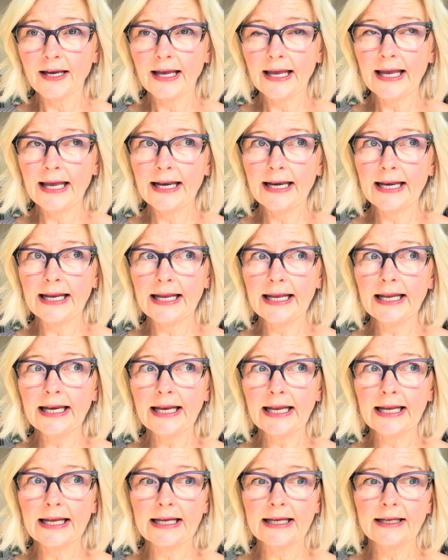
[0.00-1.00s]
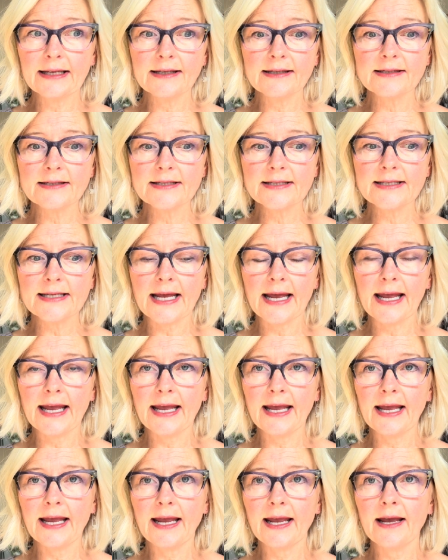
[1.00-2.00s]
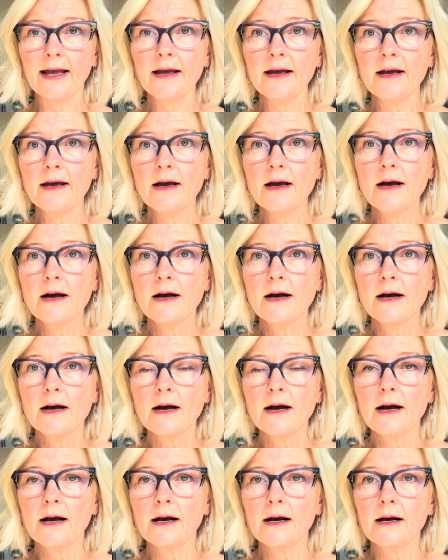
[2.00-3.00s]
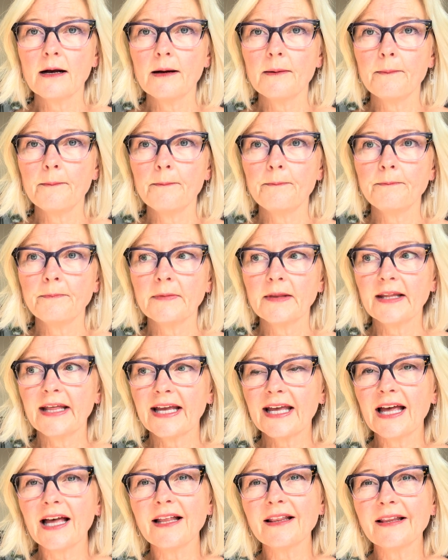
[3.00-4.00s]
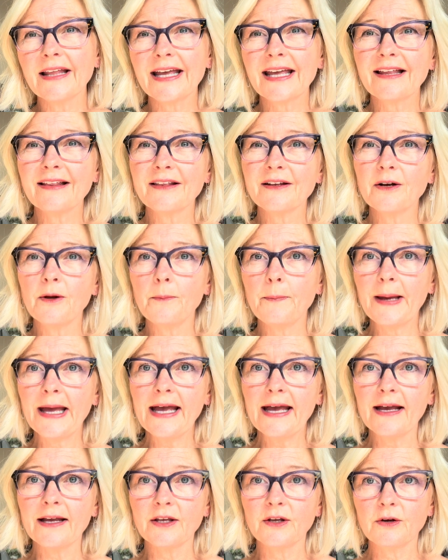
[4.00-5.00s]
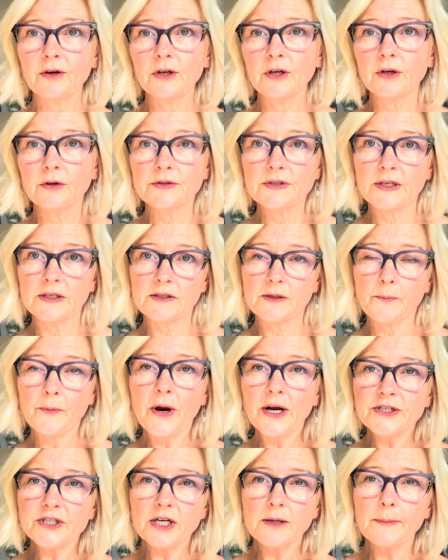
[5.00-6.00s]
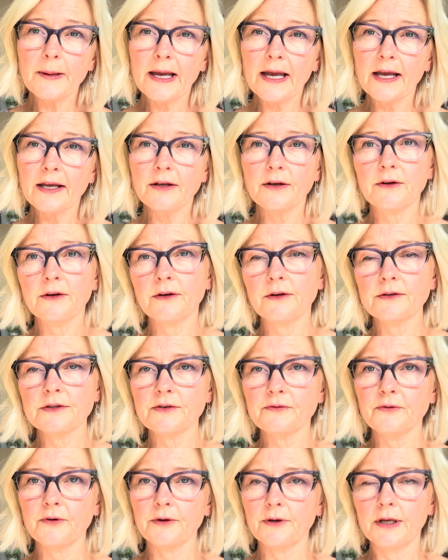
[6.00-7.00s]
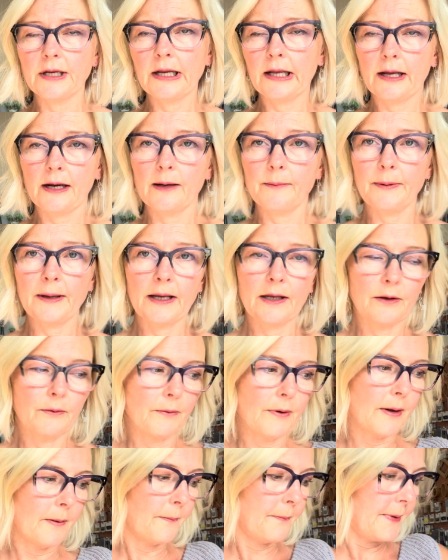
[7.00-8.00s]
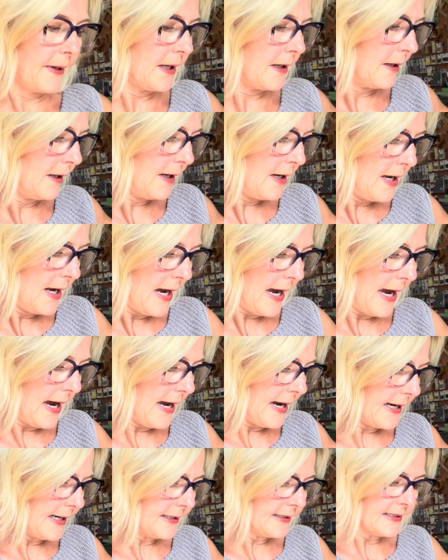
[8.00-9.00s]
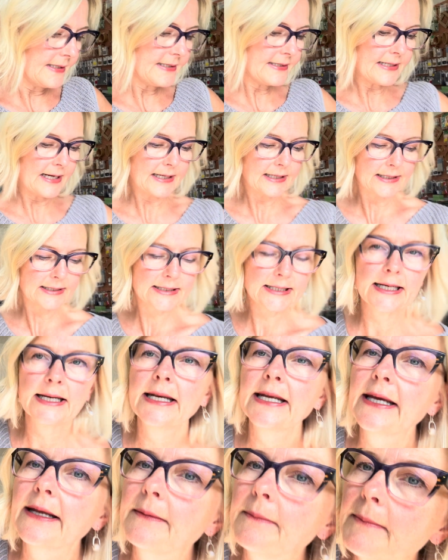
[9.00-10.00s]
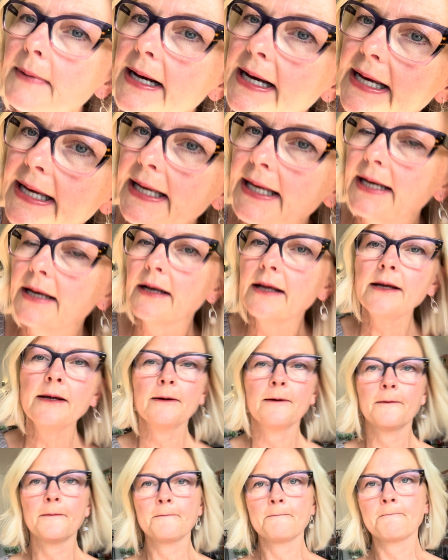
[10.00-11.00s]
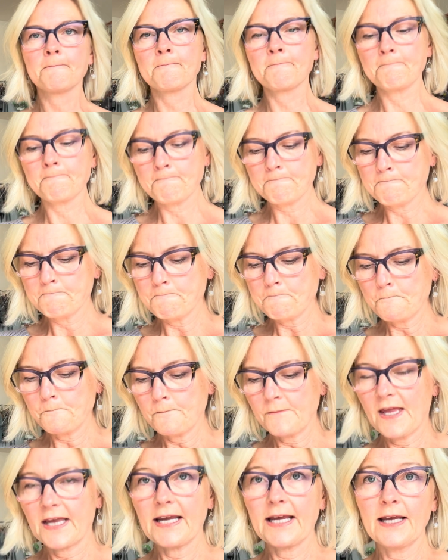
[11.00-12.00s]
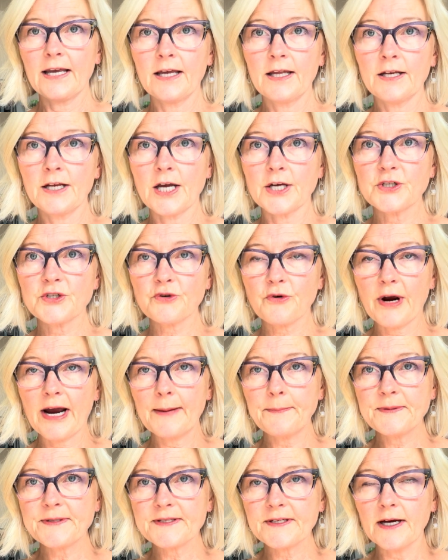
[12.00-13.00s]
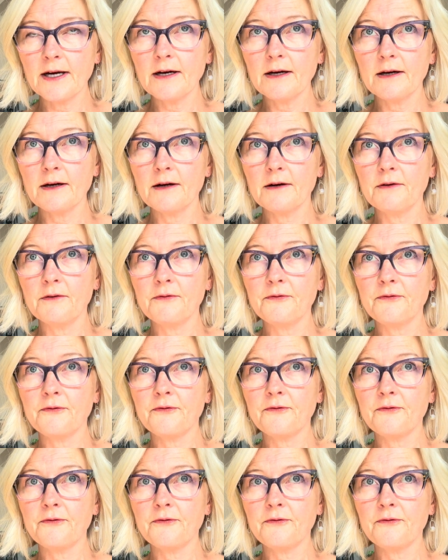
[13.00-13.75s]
and it is a like a little bag. You could use it as a project bag. You could use it for any kind of bag you want, but I decided to knit mine in scraps of